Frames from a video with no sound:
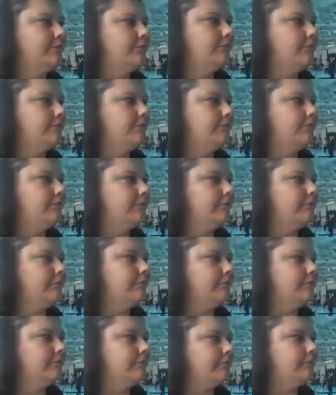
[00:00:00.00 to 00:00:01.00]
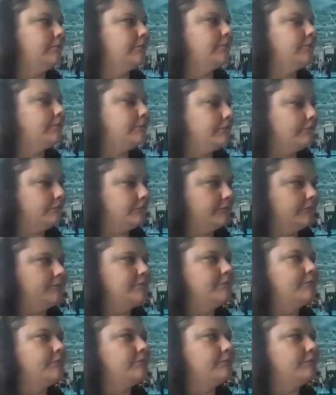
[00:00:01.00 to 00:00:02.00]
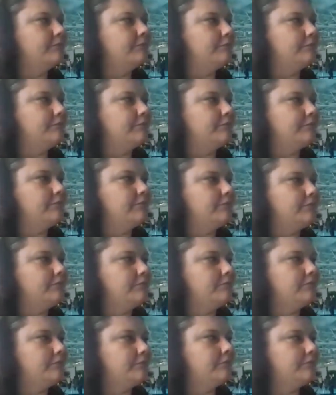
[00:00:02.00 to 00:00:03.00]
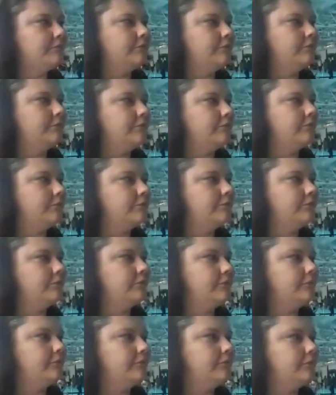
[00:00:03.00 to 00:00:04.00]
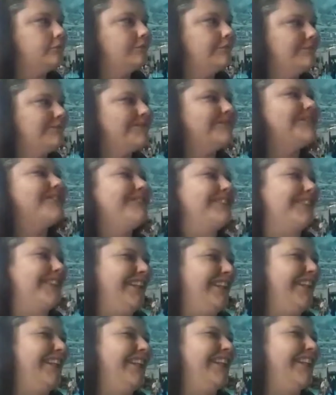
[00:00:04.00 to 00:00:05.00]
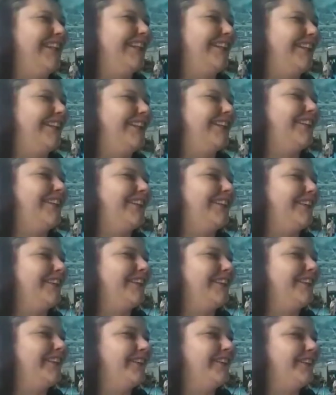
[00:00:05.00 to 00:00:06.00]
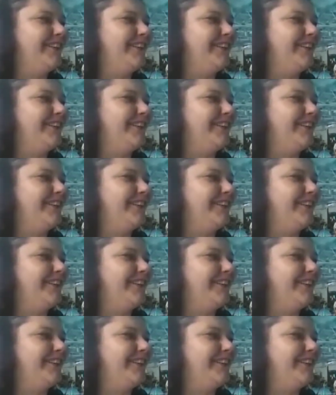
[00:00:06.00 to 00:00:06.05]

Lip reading: This person isn't speaking.